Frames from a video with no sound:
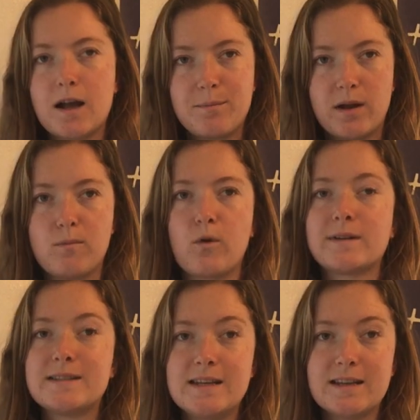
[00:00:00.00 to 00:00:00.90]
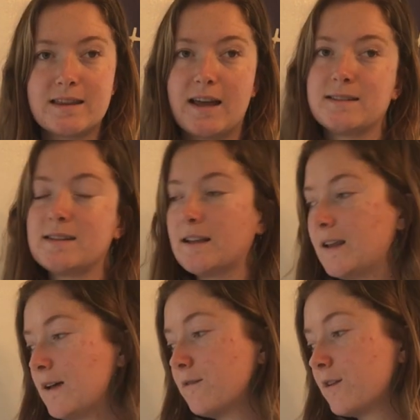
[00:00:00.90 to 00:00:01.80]
up on more teeth as they
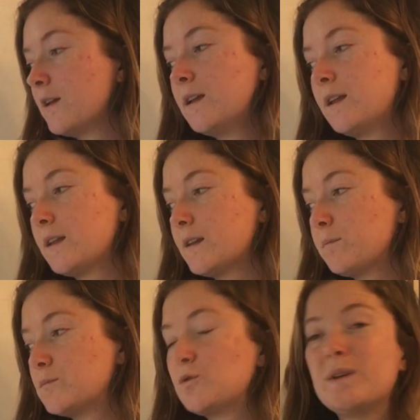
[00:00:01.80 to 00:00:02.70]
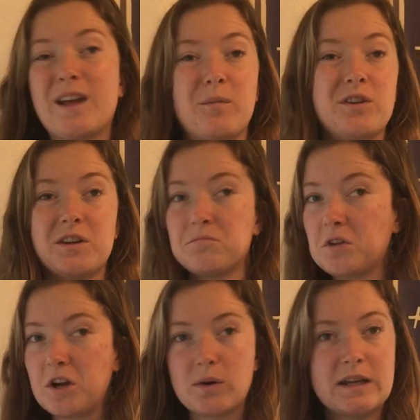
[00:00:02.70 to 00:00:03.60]
live to be able to,
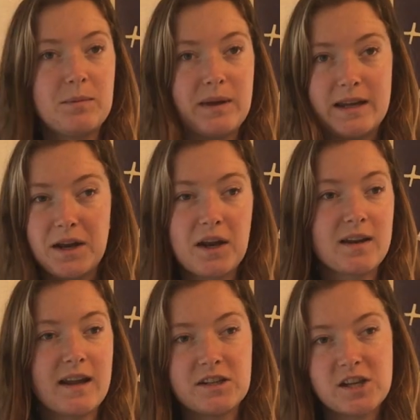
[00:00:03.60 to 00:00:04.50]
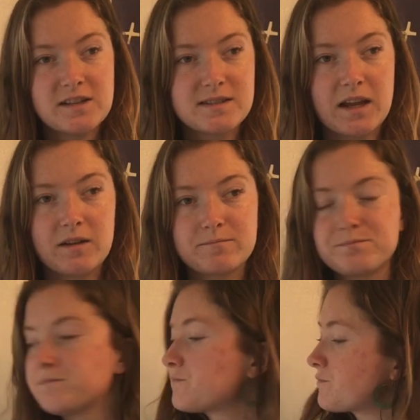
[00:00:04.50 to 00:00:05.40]
keep eating and digesting.
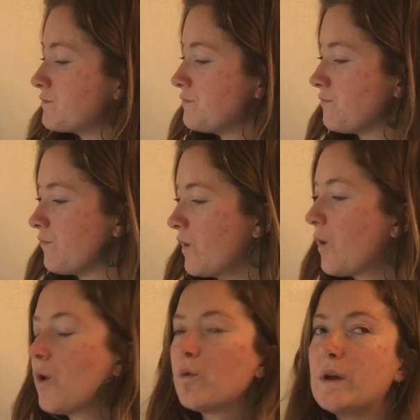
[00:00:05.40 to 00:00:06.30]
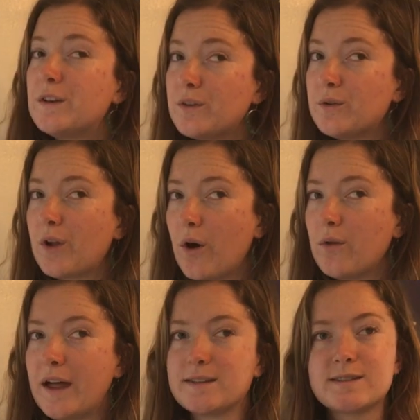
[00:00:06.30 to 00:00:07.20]
We do know
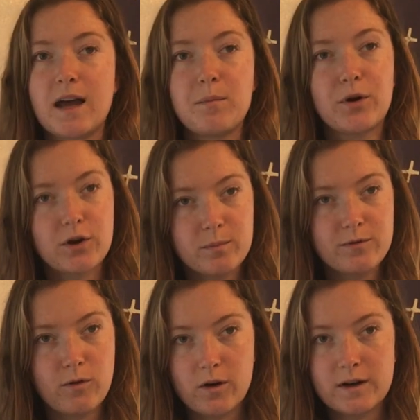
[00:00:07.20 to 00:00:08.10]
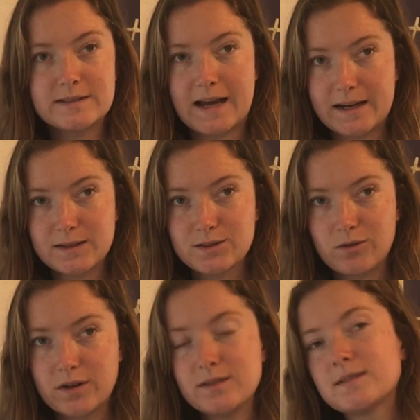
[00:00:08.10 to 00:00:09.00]
that some herbivore
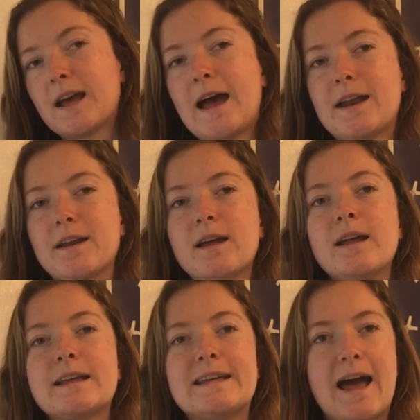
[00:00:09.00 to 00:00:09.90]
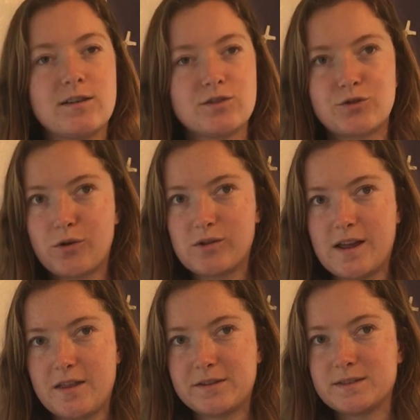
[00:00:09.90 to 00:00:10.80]
dinosaurs had
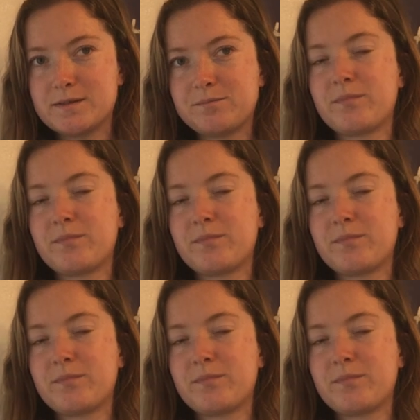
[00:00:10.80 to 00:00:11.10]
gastroliths.